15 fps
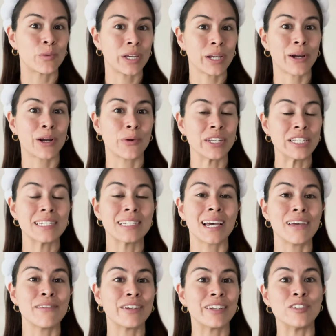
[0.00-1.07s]
we are going to
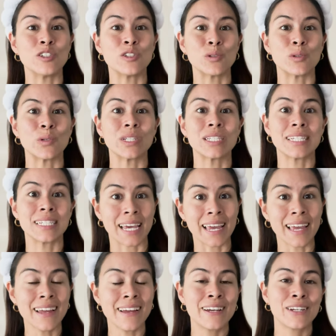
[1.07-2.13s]
dive into
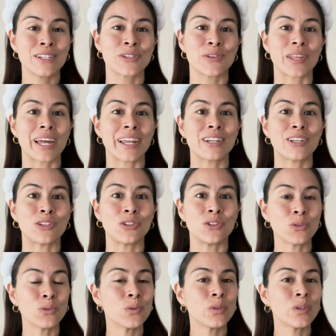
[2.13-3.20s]
today so that
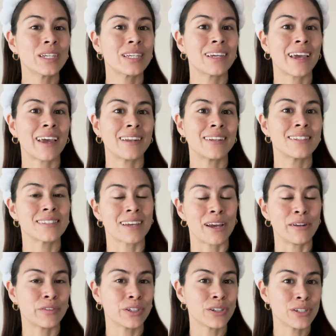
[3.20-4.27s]
you can
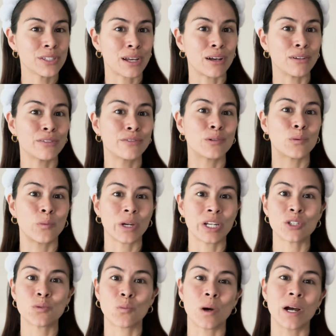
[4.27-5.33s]
decide for yourself
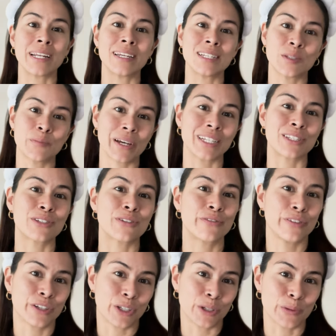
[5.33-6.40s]
which one is best
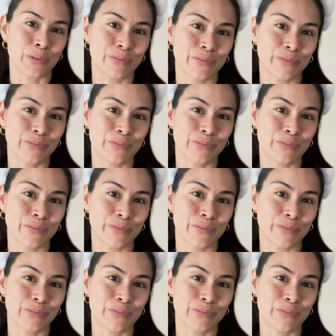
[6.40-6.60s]
for you.